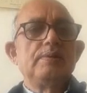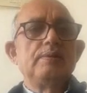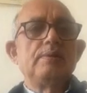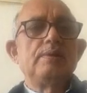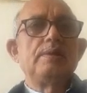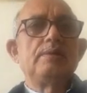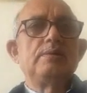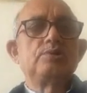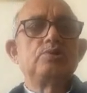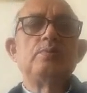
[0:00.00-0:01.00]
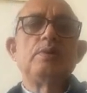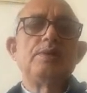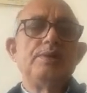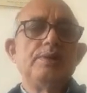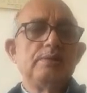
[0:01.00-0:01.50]
like Shobha
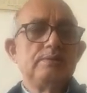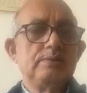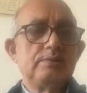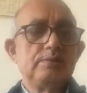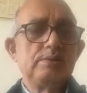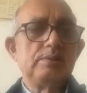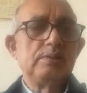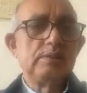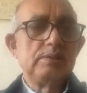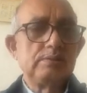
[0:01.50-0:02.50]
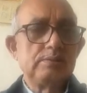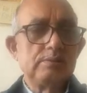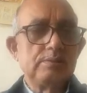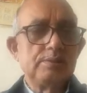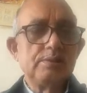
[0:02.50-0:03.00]
De, she has
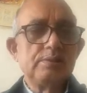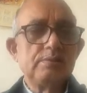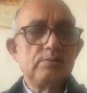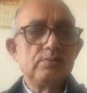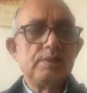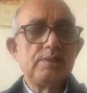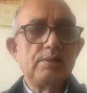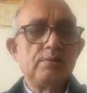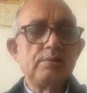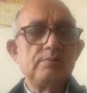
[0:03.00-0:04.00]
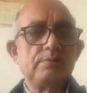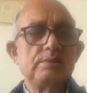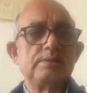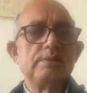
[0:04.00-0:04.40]
written quite a lot which is